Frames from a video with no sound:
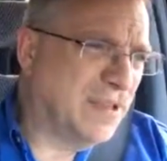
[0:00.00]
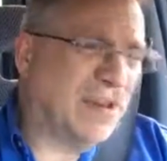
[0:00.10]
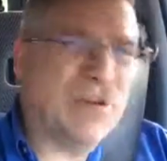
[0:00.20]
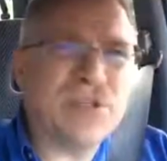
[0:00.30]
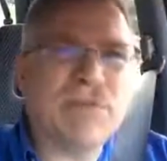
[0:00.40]

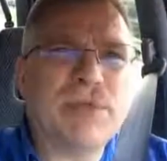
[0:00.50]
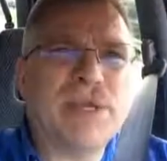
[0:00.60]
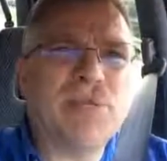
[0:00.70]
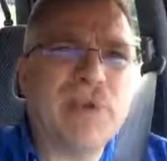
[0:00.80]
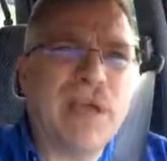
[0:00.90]
You know,
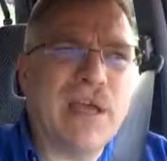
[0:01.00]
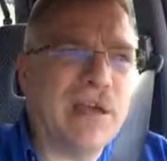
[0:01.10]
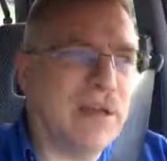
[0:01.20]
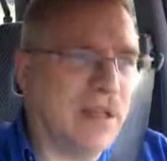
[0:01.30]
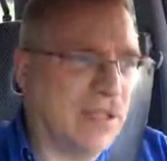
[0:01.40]
sometimes we get
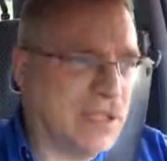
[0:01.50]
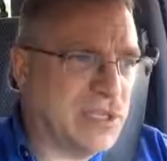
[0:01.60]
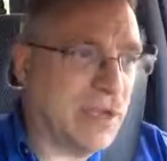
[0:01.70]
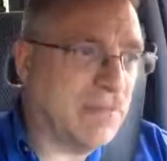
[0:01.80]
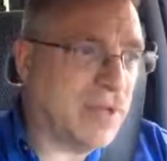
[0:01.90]
it, and then
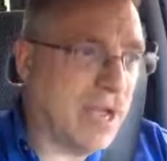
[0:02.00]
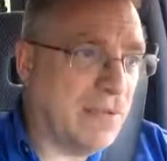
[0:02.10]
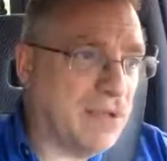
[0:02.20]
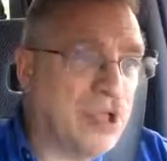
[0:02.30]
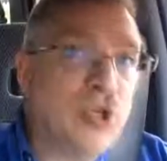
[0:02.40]

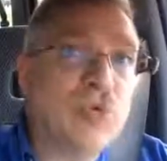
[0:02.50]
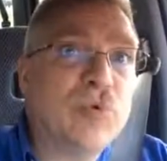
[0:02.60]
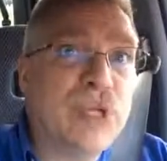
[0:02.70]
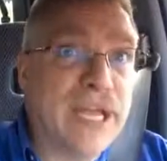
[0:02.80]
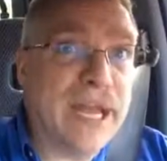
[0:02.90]
sometimes
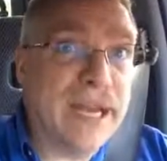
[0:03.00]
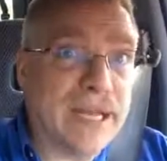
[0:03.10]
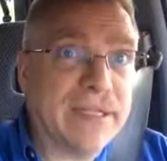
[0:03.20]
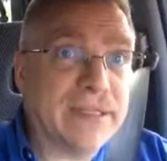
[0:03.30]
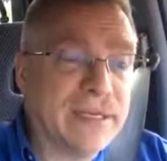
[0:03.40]
you get
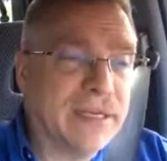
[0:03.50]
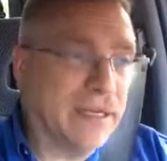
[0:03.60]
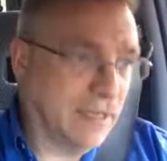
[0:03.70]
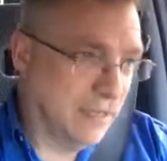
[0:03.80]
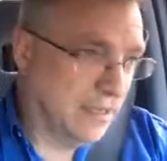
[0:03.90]
it.
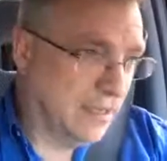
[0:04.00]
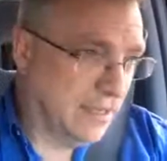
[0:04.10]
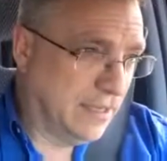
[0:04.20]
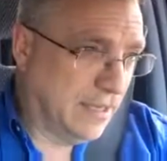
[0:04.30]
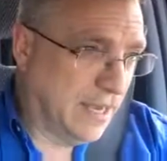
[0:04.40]

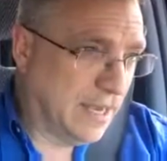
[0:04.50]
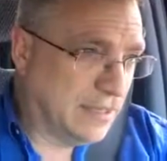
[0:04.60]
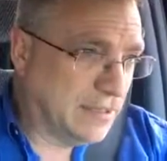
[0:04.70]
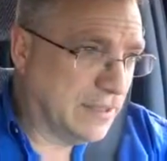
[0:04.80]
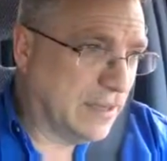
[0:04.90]

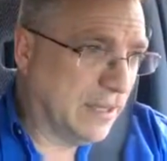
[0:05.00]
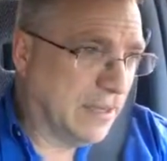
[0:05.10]
And